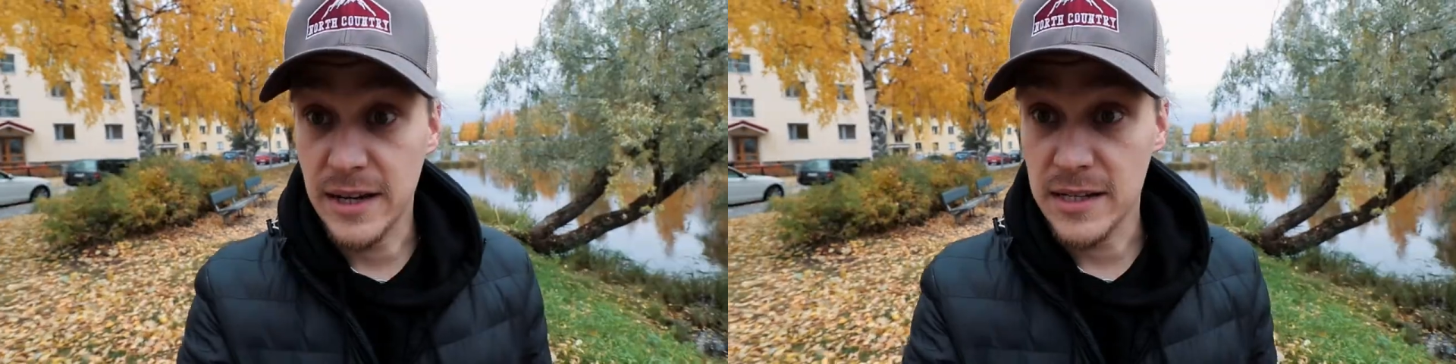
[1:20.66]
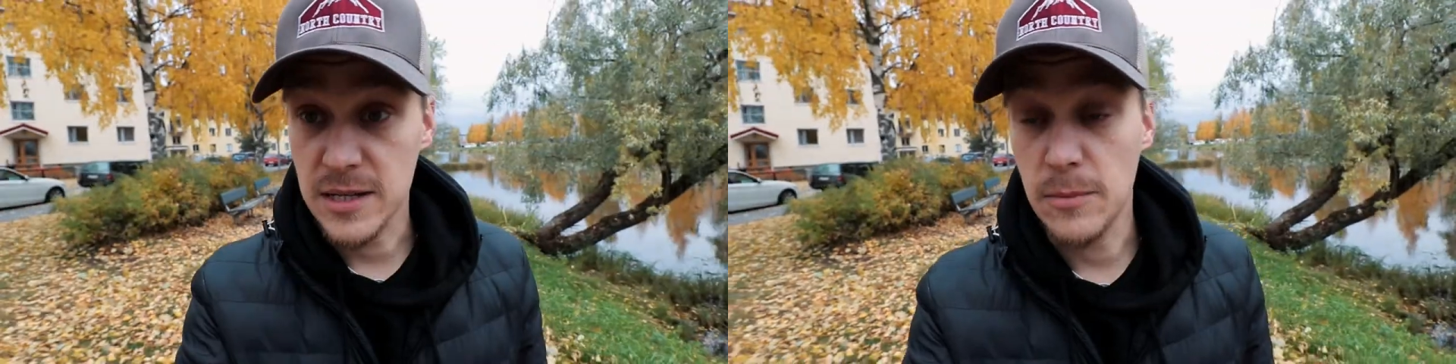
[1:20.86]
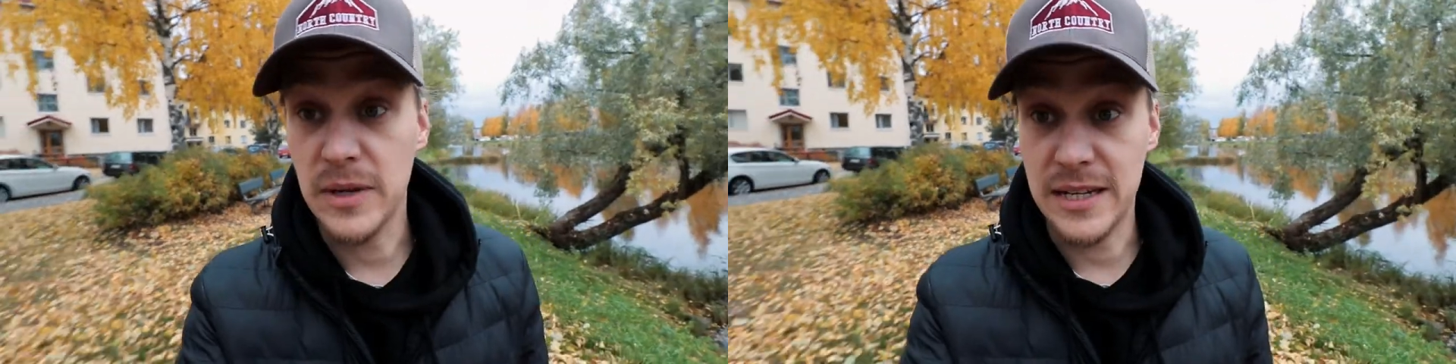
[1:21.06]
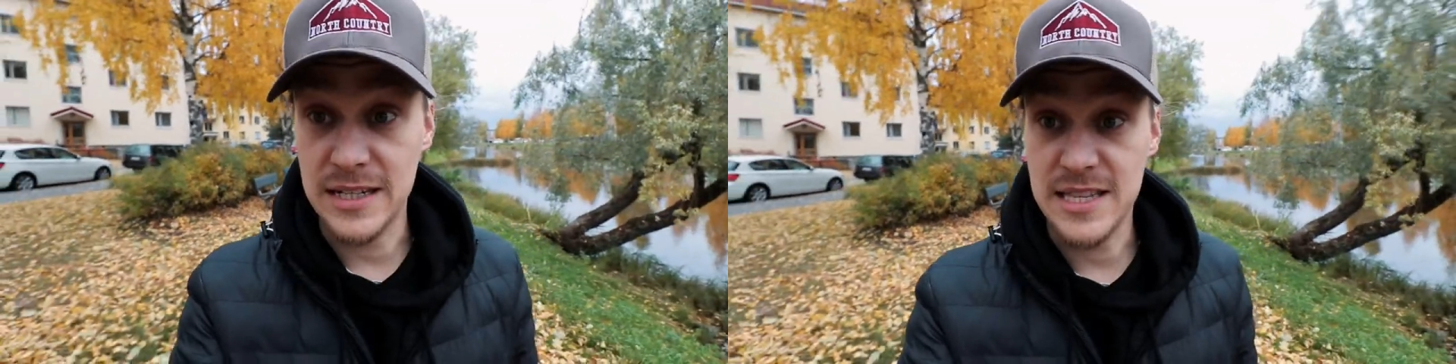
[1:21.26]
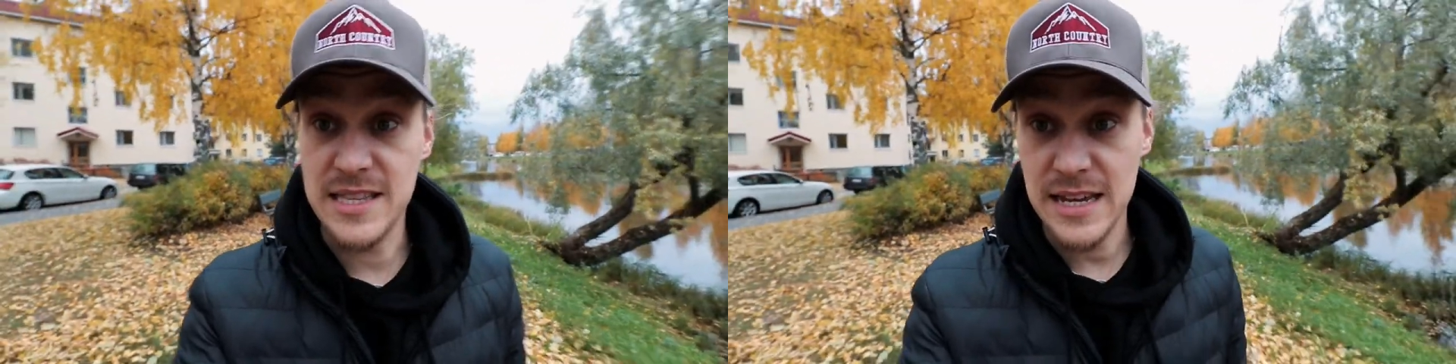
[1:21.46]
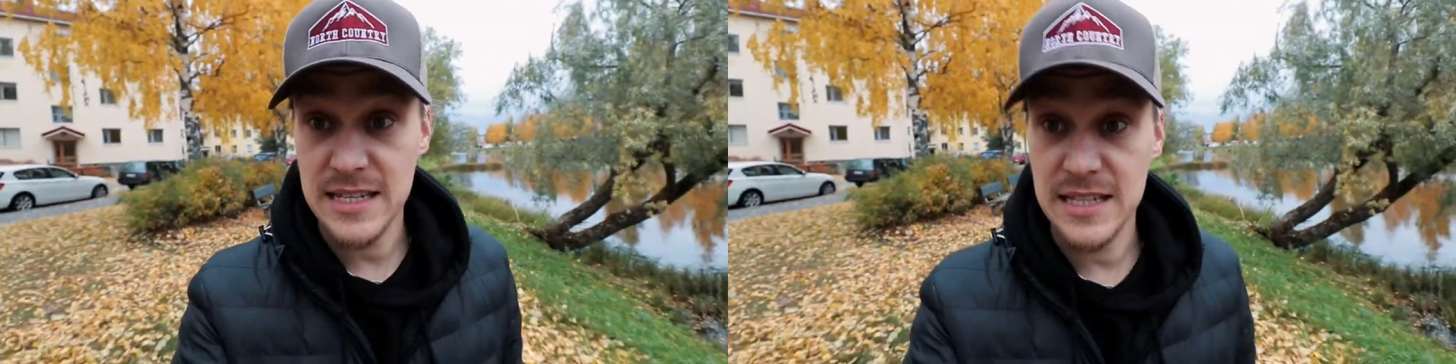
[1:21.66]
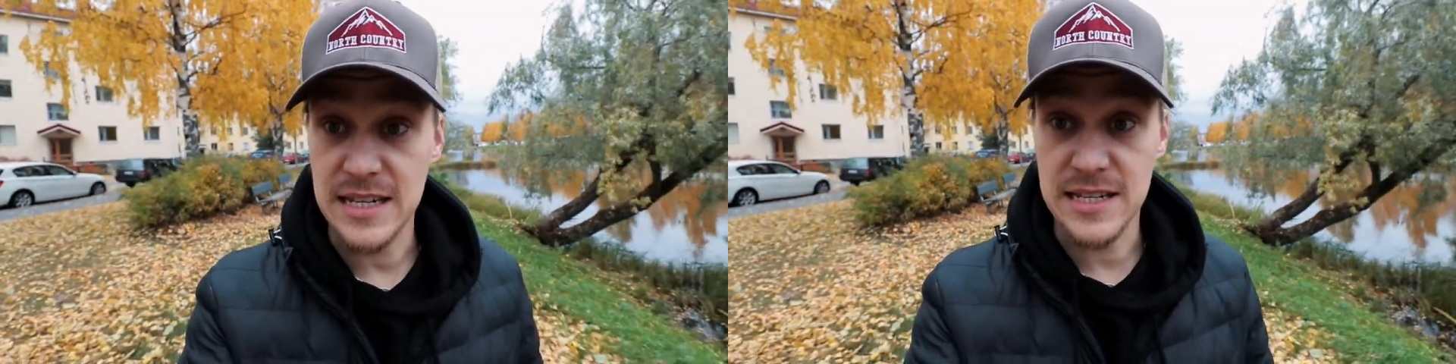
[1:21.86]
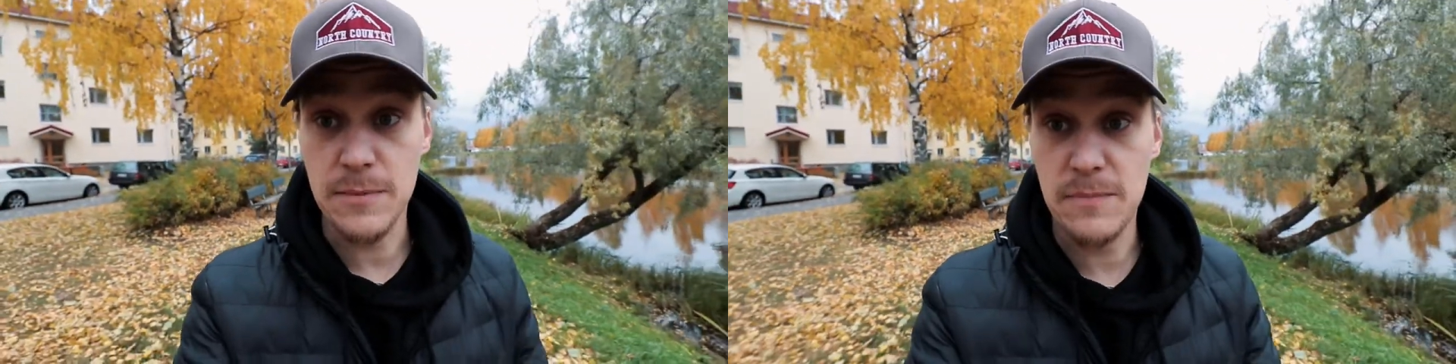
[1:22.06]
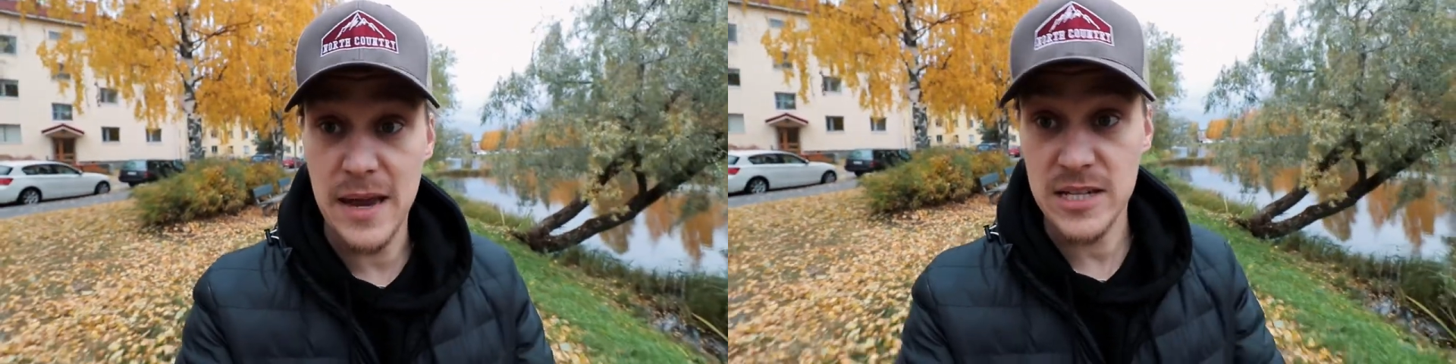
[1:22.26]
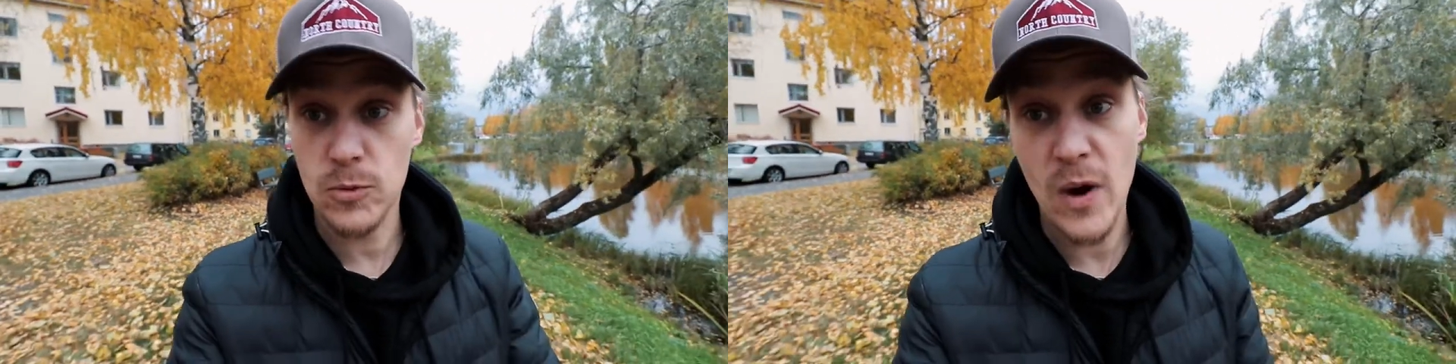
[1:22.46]
might just end up
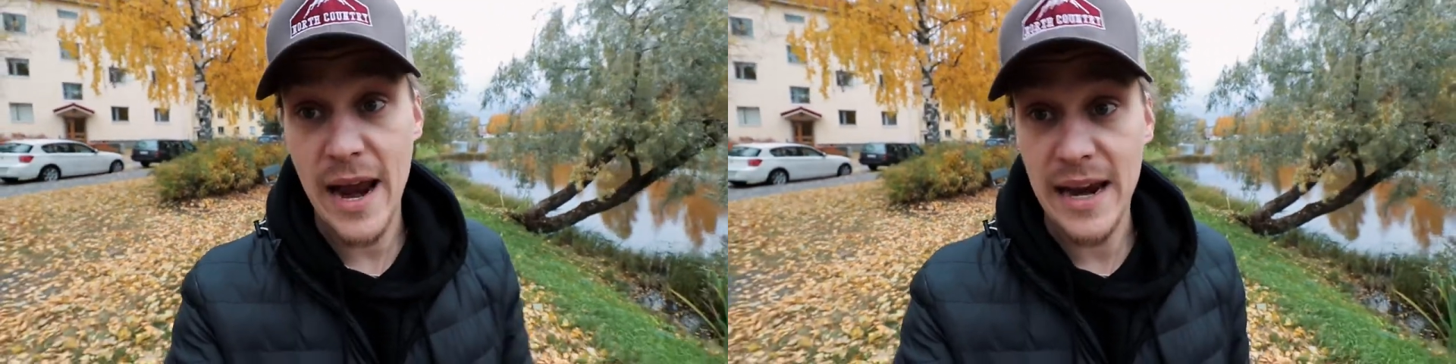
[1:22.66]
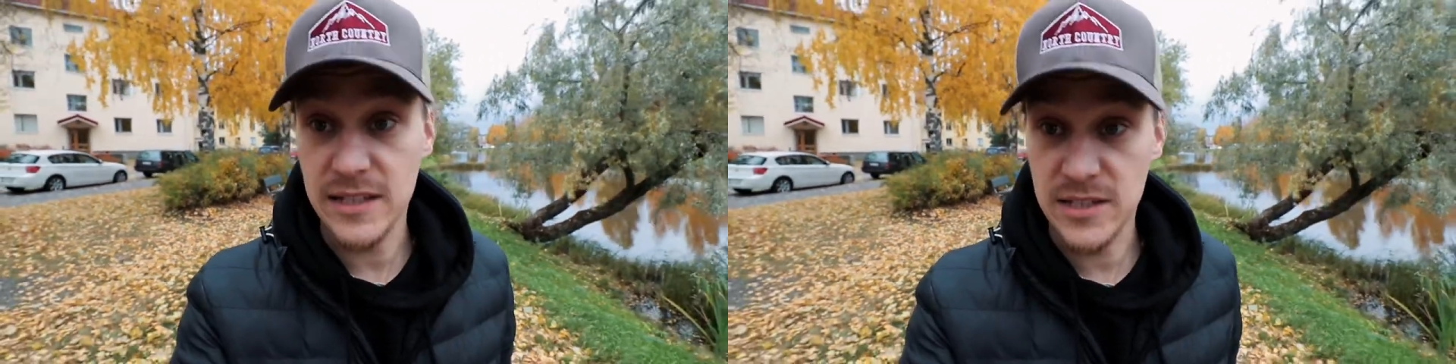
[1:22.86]
staring at the